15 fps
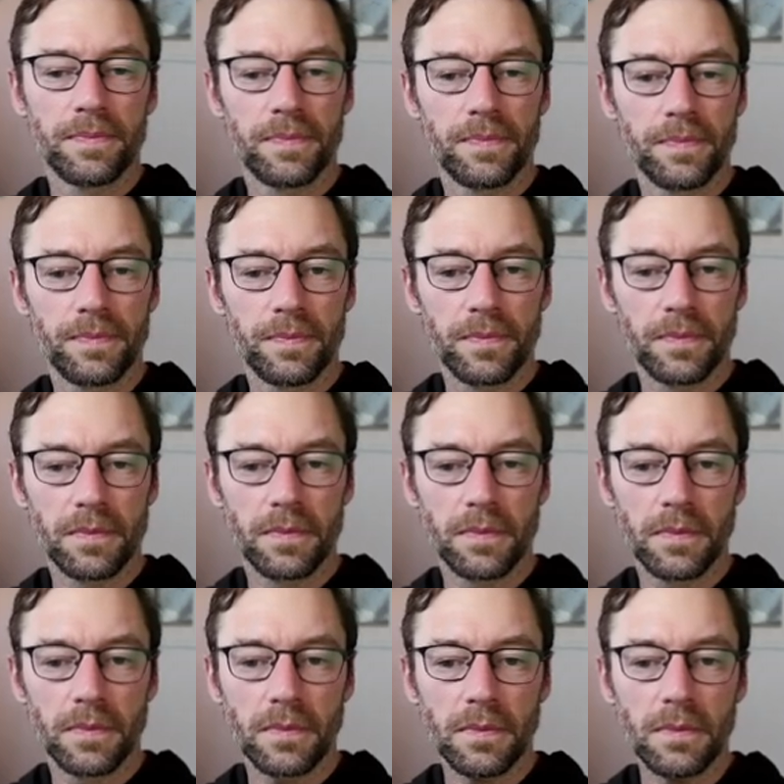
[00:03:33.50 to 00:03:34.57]

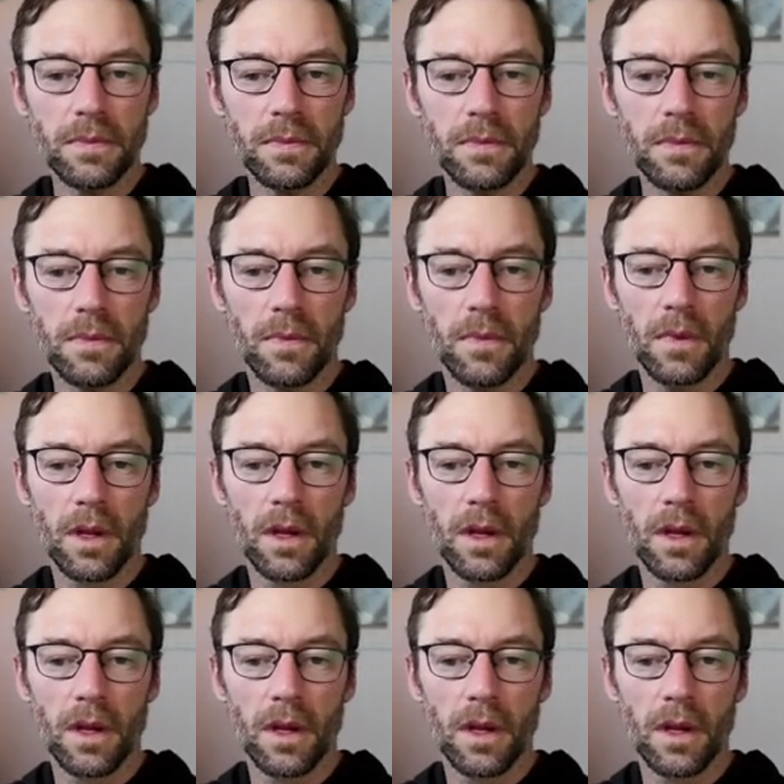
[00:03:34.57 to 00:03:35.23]
[no speech]